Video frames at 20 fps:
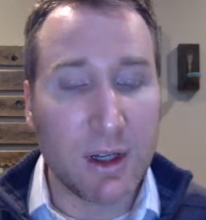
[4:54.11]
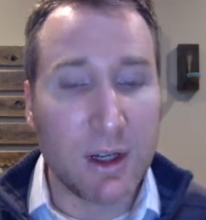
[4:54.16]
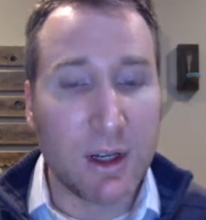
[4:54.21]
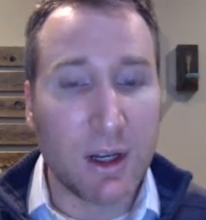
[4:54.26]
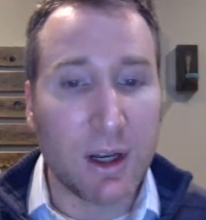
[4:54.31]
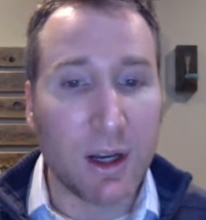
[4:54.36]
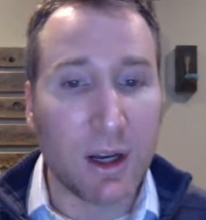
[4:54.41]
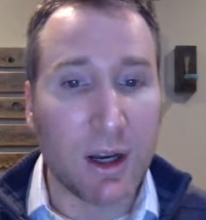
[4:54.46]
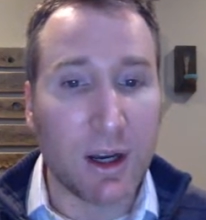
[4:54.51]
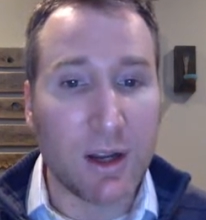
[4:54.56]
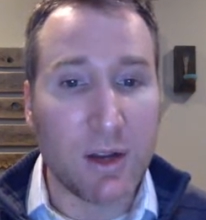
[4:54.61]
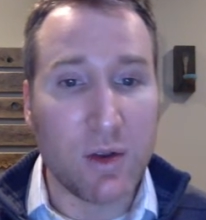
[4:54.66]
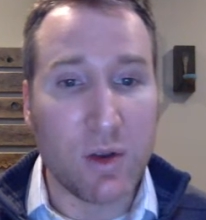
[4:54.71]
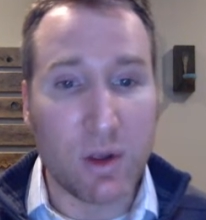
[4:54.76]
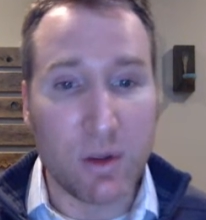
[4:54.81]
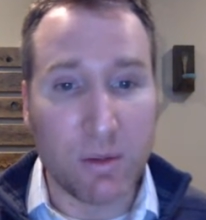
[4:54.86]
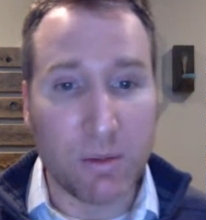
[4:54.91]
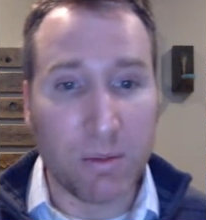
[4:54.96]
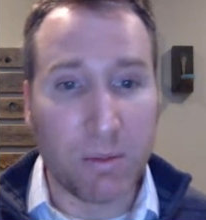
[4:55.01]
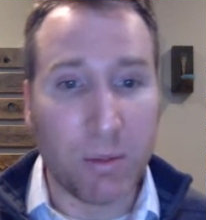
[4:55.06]
And you
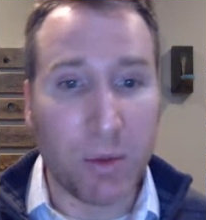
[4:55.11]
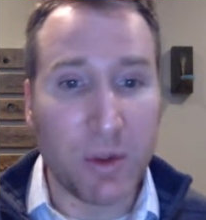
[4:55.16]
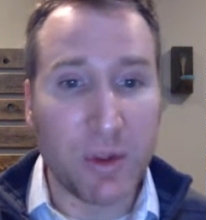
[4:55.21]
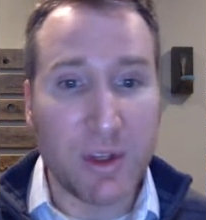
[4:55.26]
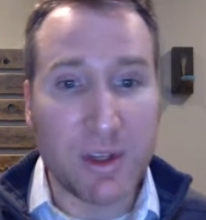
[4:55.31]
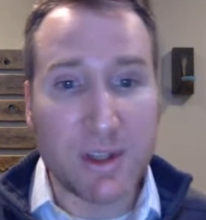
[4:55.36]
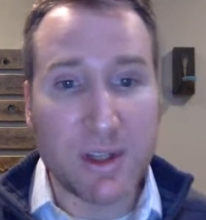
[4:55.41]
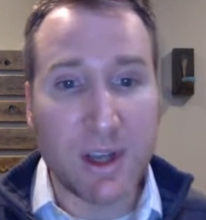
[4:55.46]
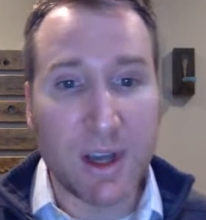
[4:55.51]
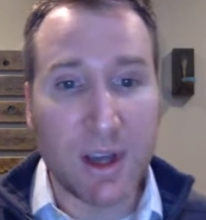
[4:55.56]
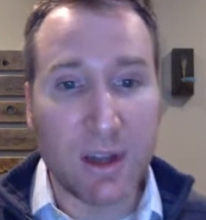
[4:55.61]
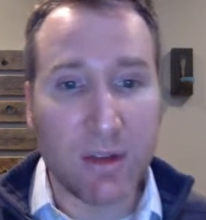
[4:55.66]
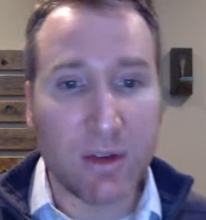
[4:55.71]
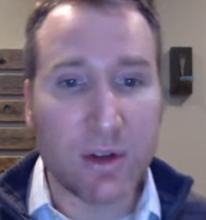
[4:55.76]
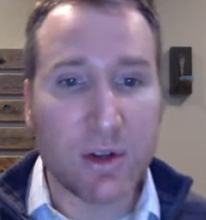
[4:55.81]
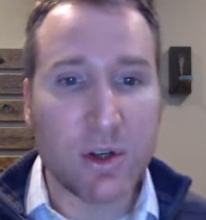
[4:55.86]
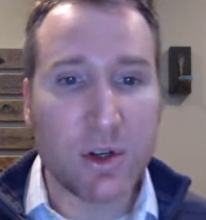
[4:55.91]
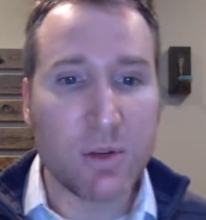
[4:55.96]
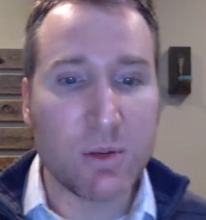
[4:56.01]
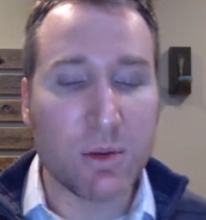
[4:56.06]
can put these together in a
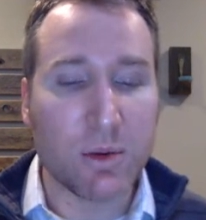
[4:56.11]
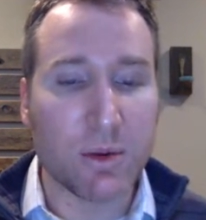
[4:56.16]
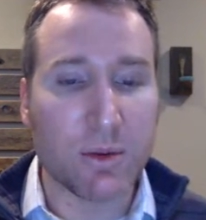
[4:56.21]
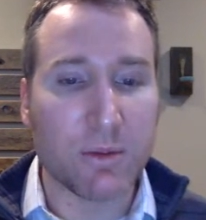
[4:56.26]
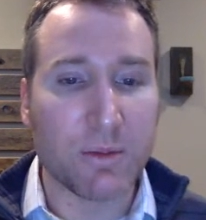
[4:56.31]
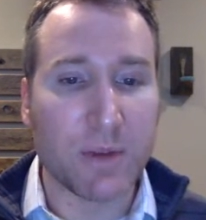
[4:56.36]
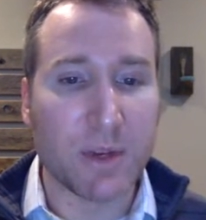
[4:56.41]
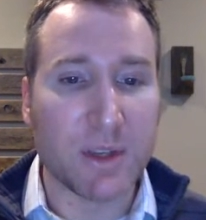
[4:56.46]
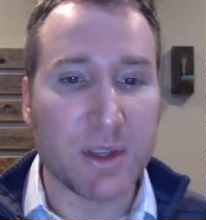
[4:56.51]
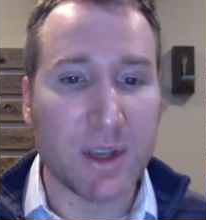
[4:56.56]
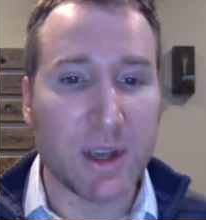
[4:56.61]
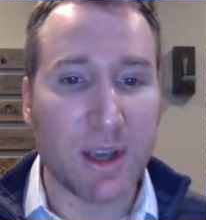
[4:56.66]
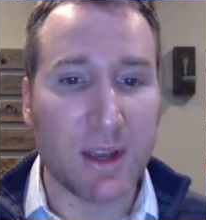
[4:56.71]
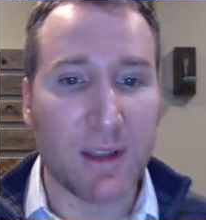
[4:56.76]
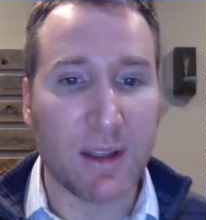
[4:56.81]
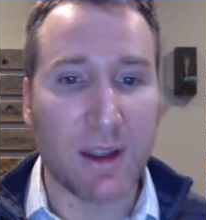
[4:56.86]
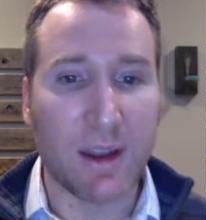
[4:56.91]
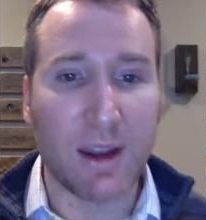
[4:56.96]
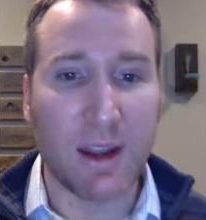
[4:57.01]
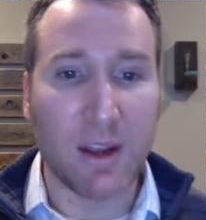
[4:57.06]
tuple by saying
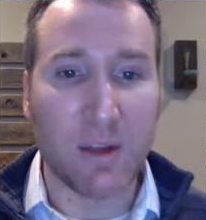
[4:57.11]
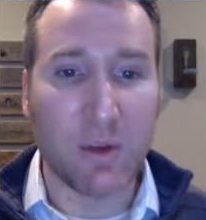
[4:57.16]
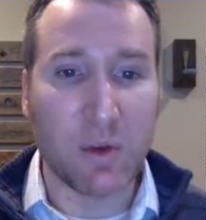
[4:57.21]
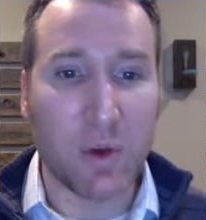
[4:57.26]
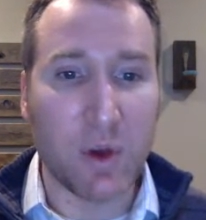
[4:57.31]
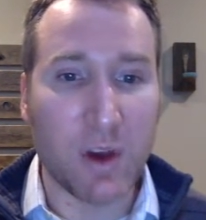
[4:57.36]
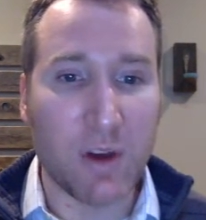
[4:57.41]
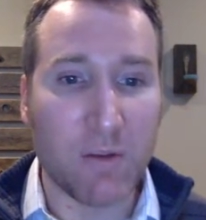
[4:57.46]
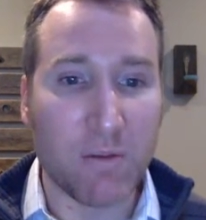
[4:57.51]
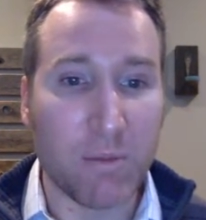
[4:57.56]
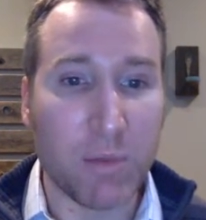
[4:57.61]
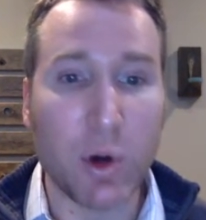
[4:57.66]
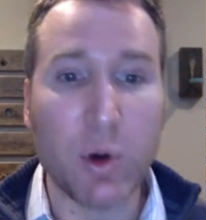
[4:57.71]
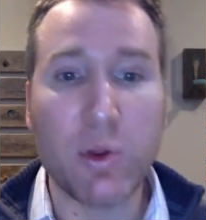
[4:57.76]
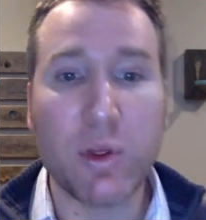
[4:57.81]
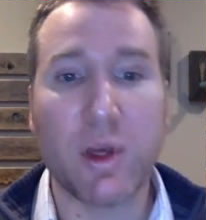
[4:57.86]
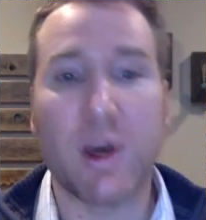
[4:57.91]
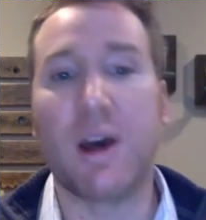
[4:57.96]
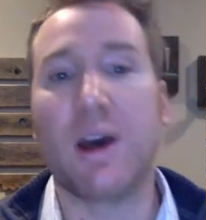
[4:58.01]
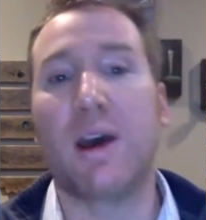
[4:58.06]
that if you have both
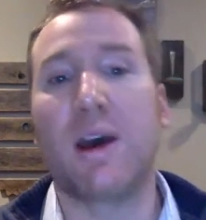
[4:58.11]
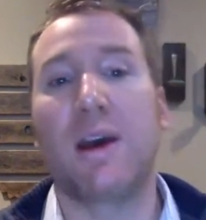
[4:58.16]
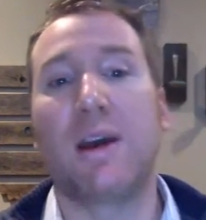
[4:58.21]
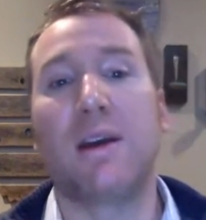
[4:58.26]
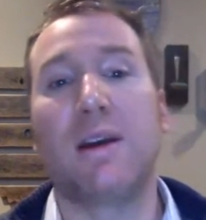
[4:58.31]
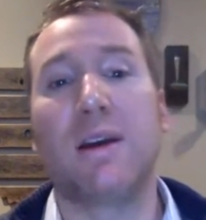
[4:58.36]
high